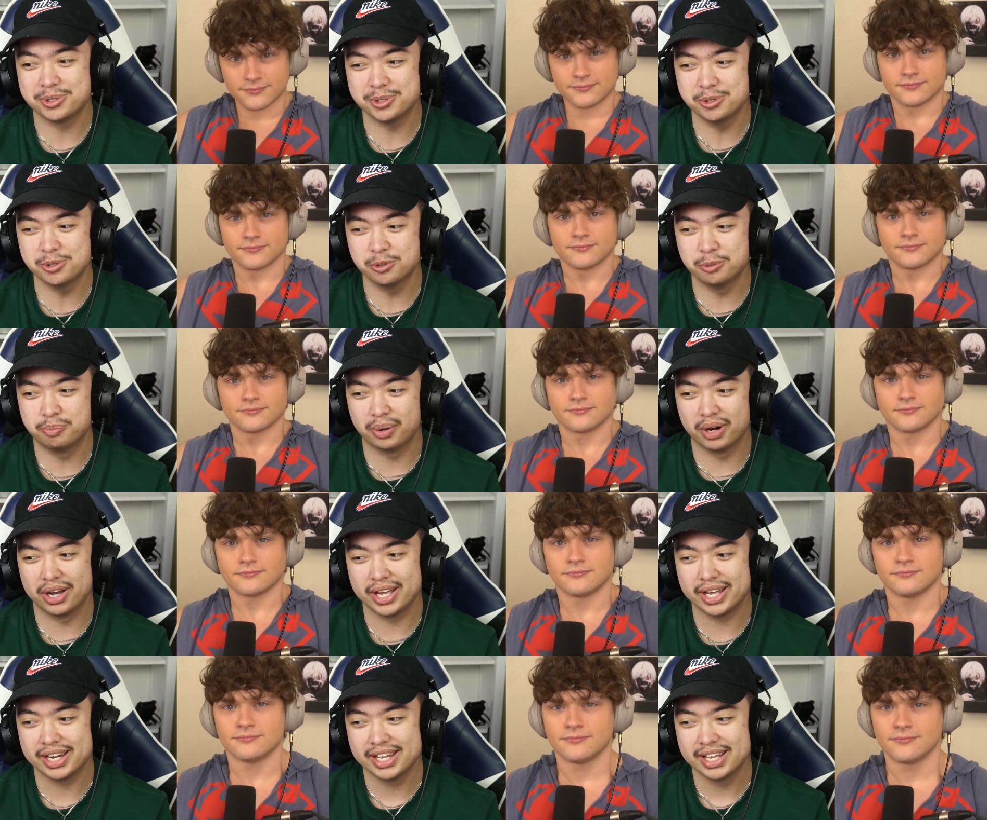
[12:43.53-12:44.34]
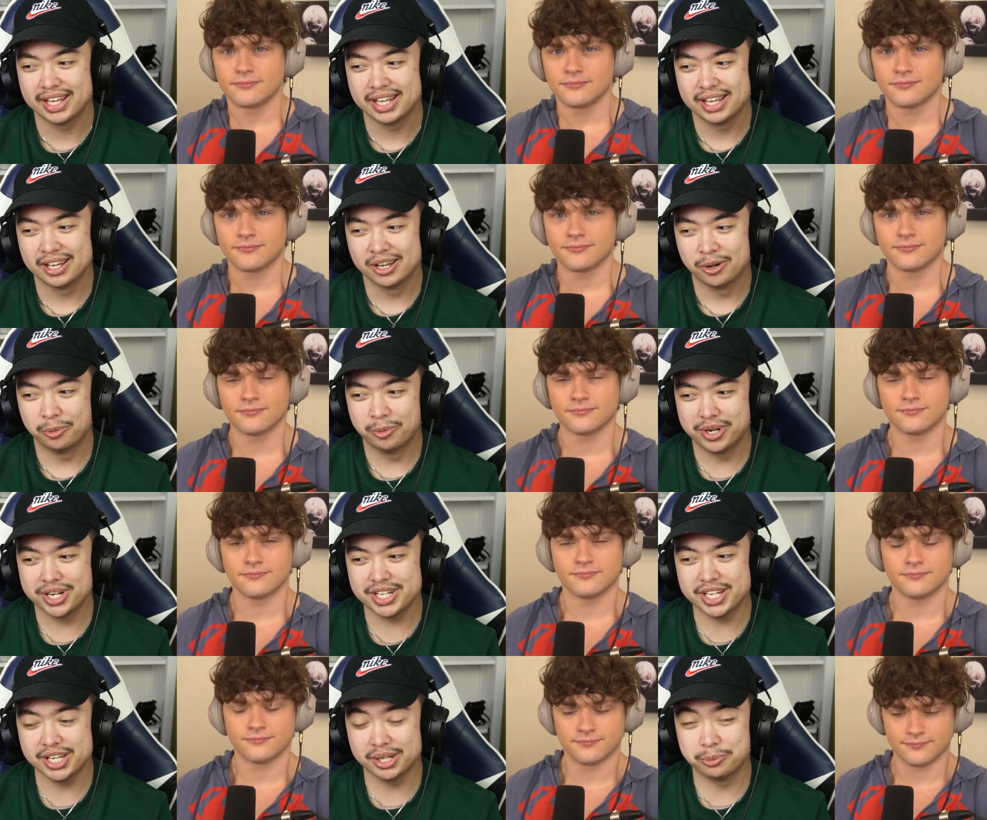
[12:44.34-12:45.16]
Speaker 1: dude, but.
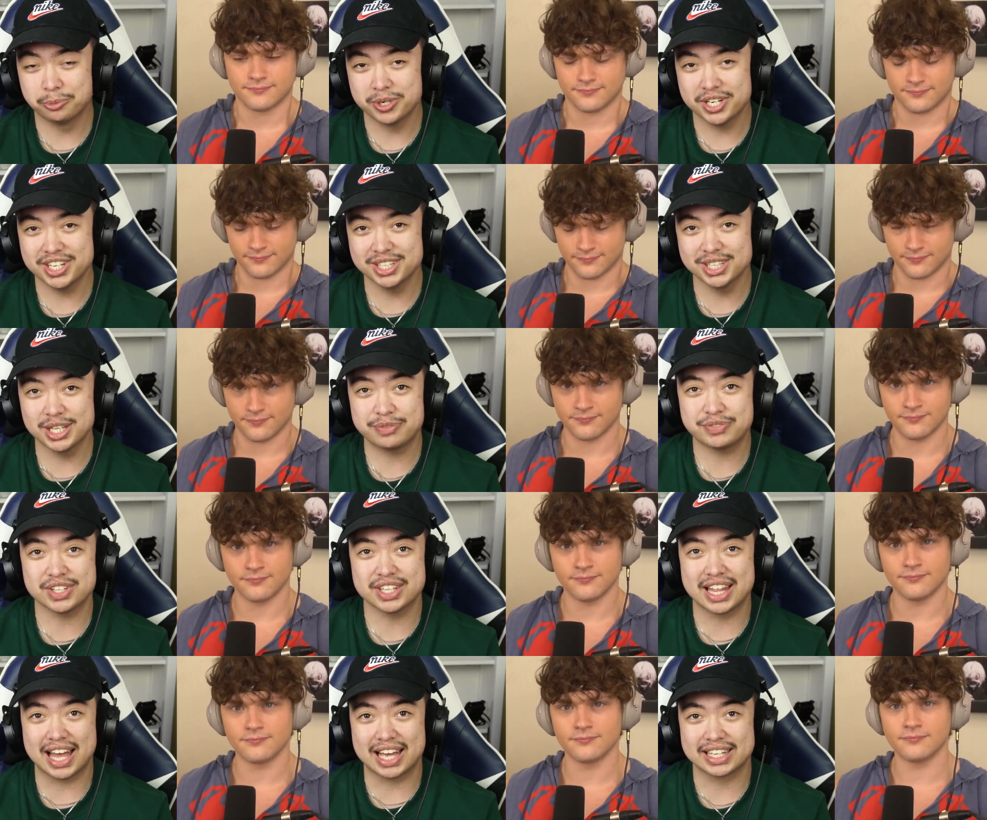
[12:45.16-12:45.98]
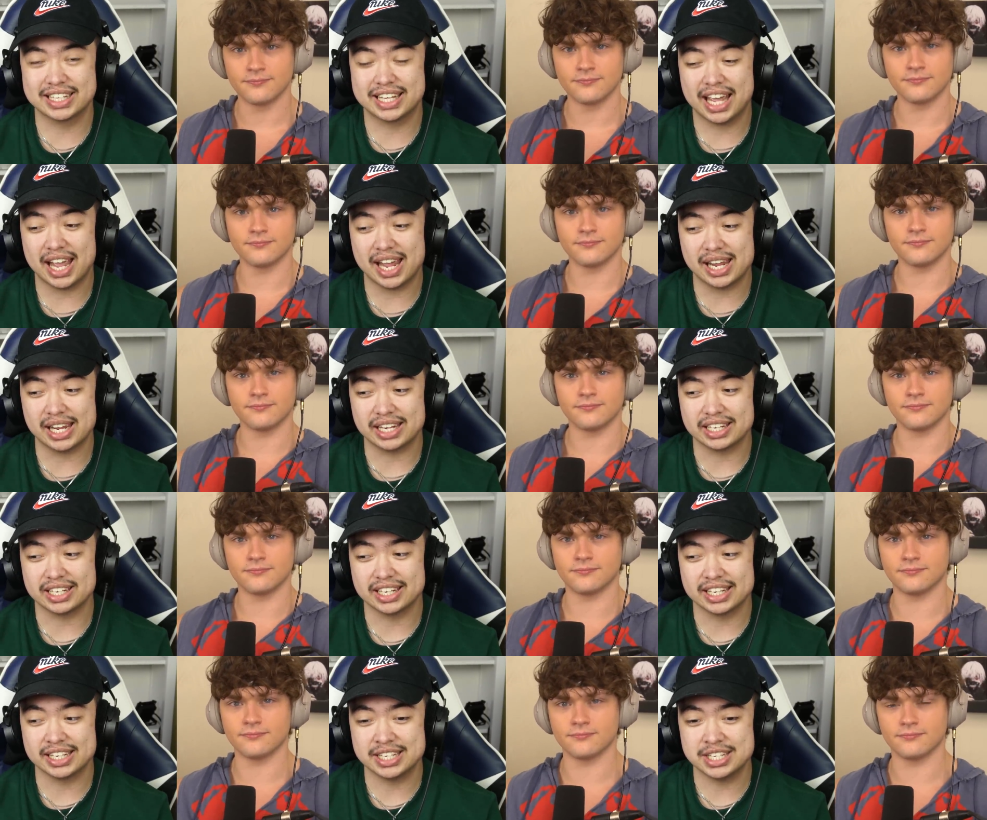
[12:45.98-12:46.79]
When he when he lifted that
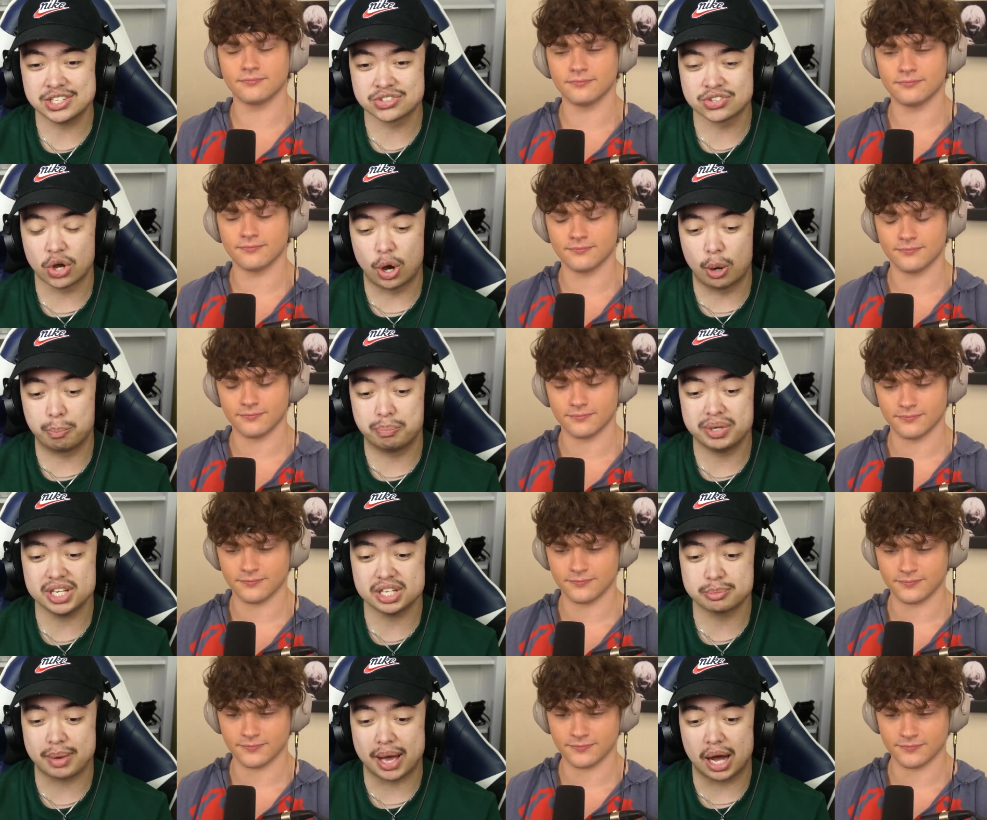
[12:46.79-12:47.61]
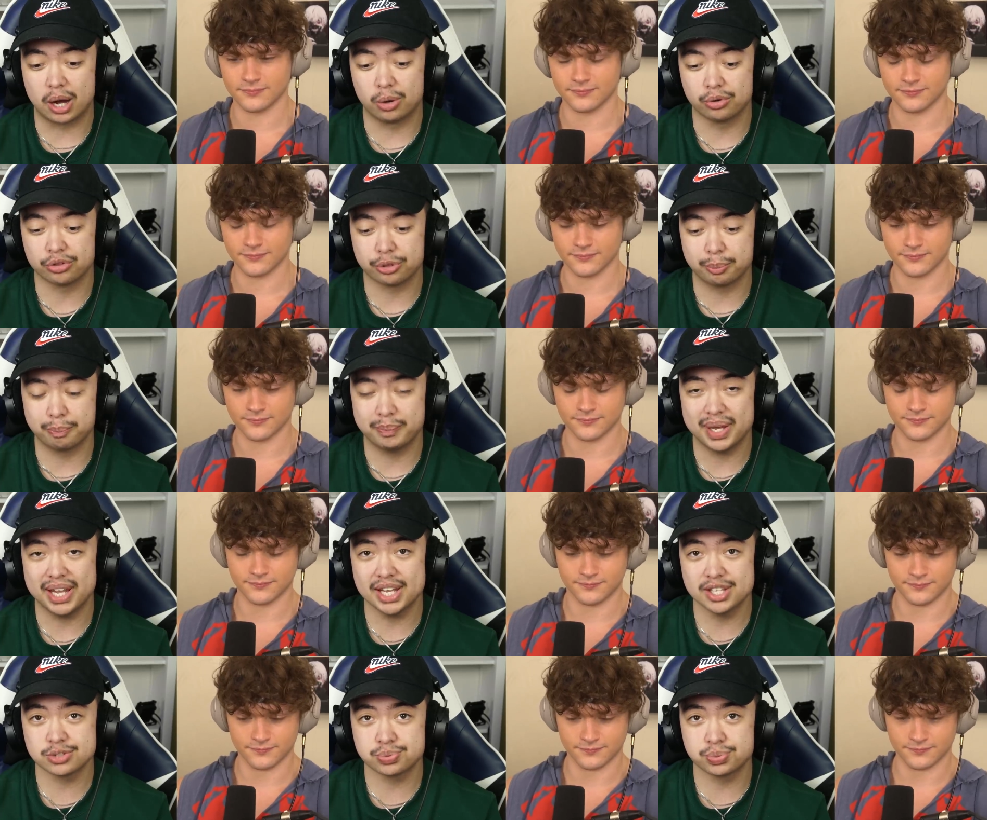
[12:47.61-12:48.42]
gate and he saw Big Mouth,
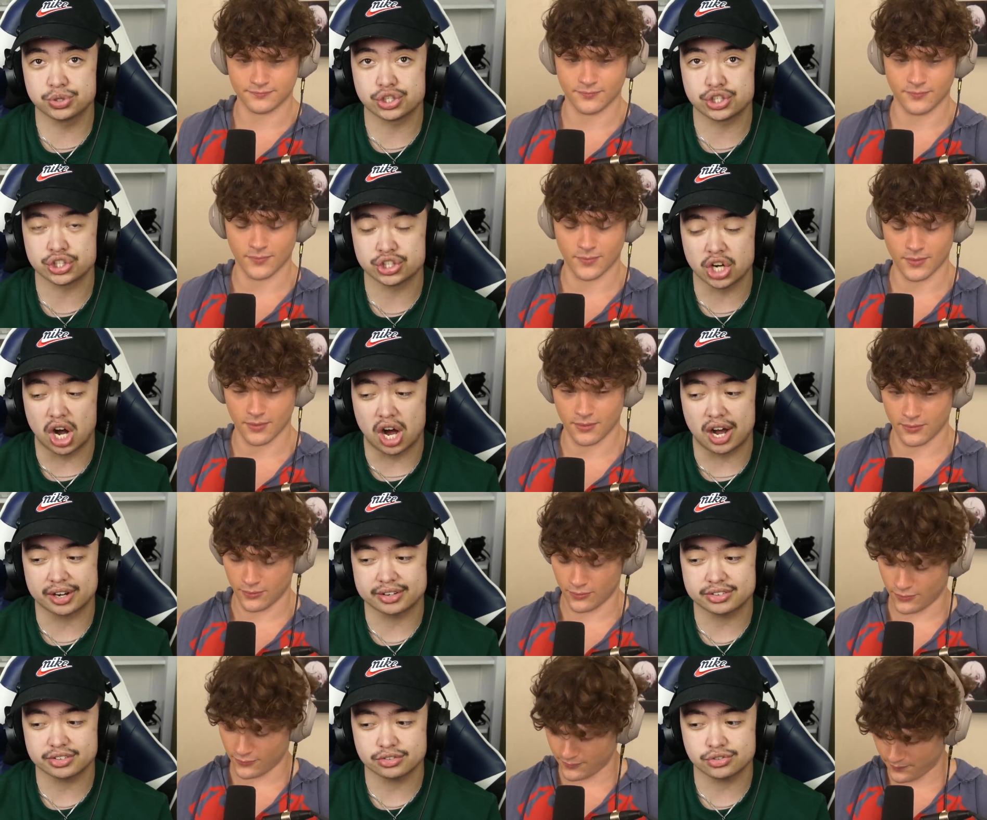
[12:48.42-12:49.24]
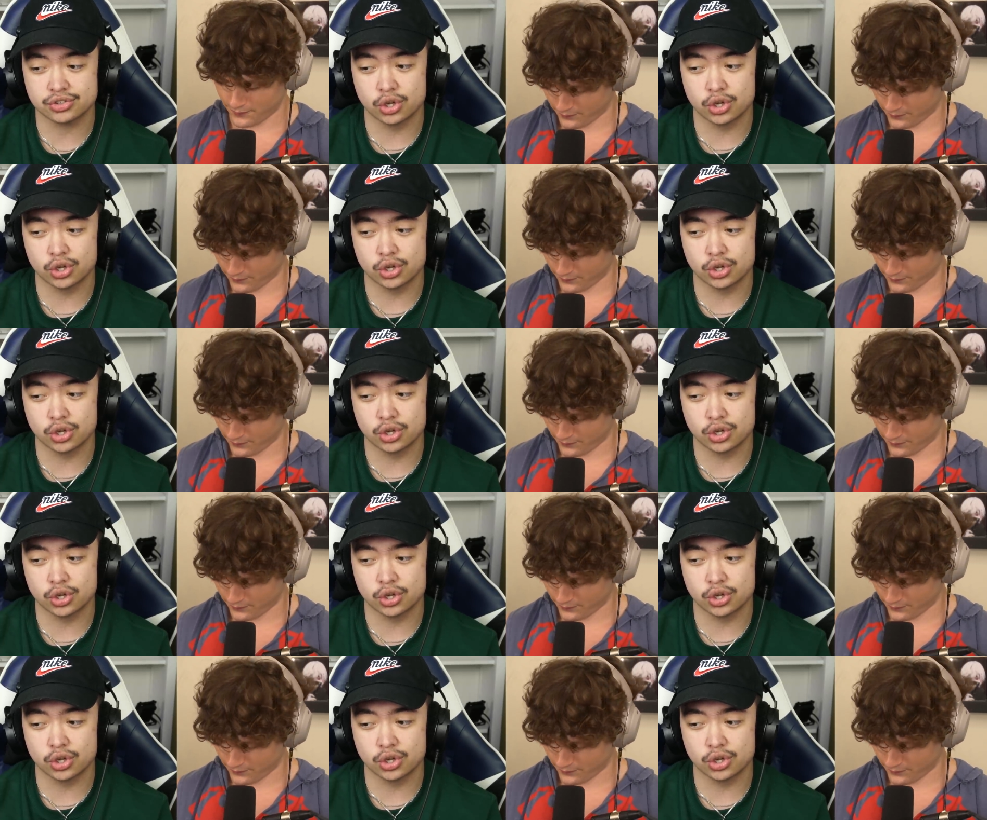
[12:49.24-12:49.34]
Mans was shocked.